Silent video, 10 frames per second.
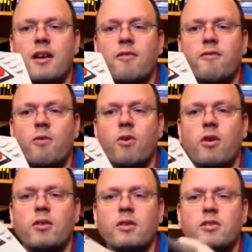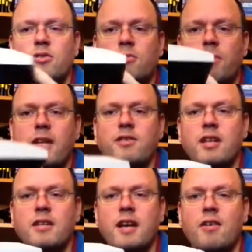for you just
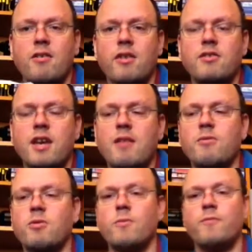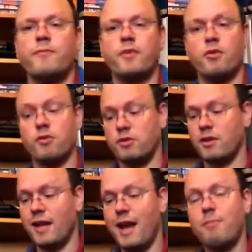placing it down on the table or on
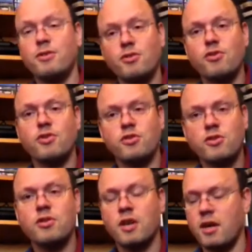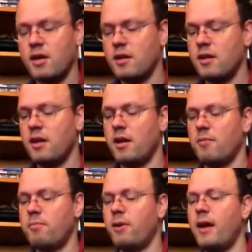your lap, and you just
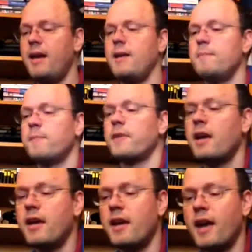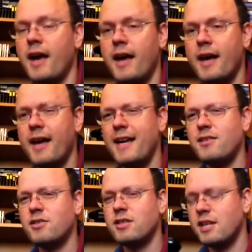play.
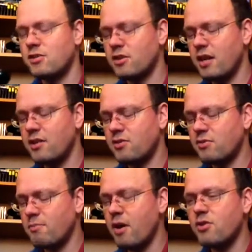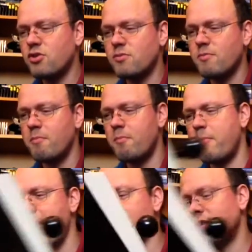It's much
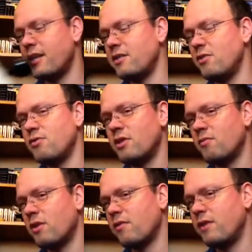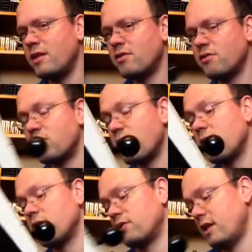better than using one of these
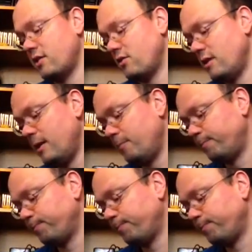controllers, actually,